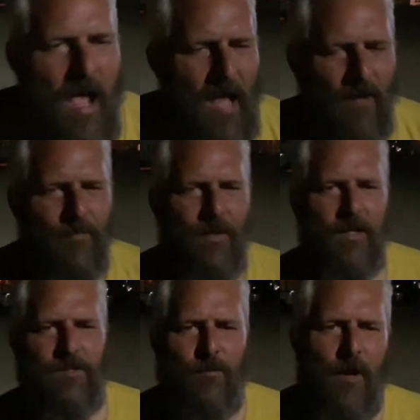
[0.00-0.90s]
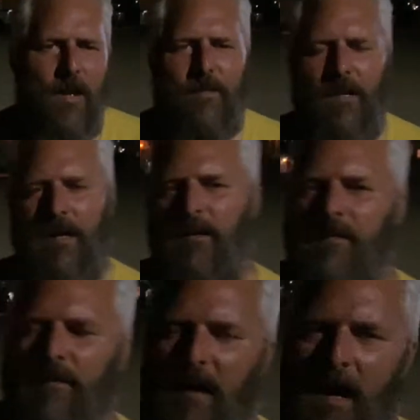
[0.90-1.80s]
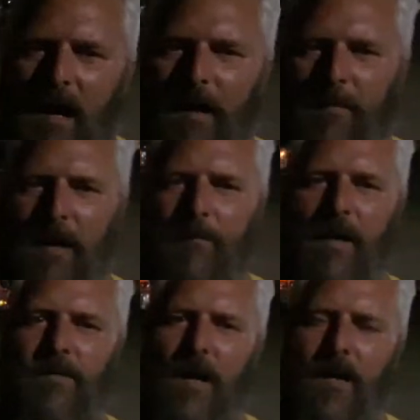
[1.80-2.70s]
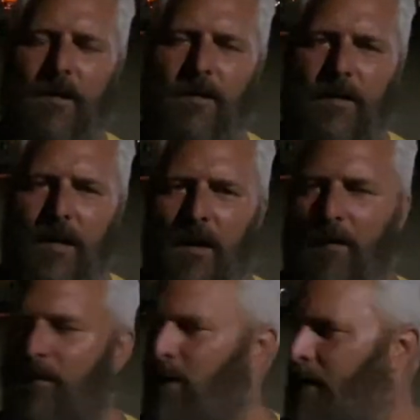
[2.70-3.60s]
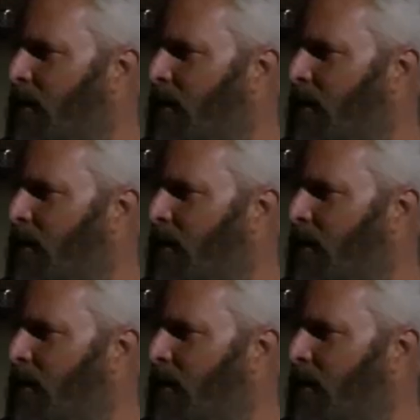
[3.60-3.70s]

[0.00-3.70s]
I don't think it's a right thing. I mean, I'm not talking, you know, we